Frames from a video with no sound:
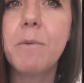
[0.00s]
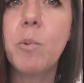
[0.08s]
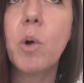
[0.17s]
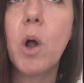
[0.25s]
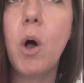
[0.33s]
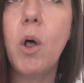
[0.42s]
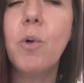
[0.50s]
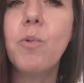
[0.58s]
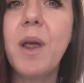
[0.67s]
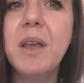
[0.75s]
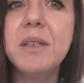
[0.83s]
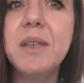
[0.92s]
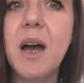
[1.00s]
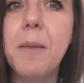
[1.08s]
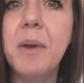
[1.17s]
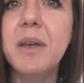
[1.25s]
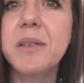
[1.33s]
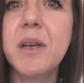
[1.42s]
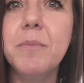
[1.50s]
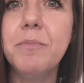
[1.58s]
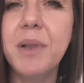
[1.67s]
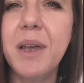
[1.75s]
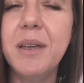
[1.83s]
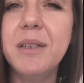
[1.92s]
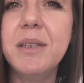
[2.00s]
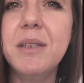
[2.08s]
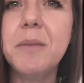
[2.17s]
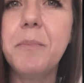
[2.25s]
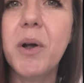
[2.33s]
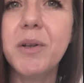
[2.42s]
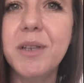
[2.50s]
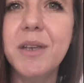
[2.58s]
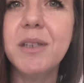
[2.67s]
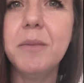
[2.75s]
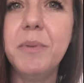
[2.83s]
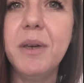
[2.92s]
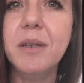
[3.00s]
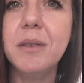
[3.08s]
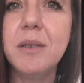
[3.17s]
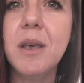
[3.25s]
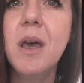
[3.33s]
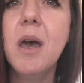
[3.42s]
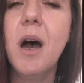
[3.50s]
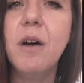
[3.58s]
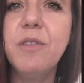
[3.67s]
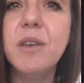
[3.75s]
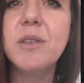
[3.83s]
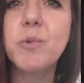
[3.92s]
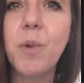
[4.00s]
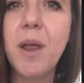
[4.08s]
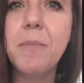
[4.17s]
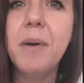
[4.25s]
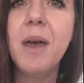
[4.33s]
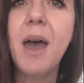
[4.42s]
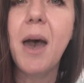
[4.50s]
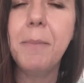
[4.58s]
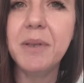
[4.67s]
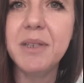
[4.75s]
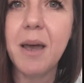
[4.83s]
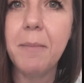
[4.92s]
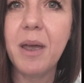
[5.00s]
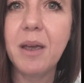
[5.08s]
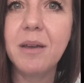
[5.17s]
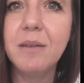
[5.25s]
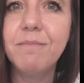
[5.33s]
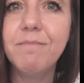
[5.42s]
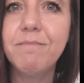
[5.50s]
We're all raised up as complacent participants of this rape epidemic.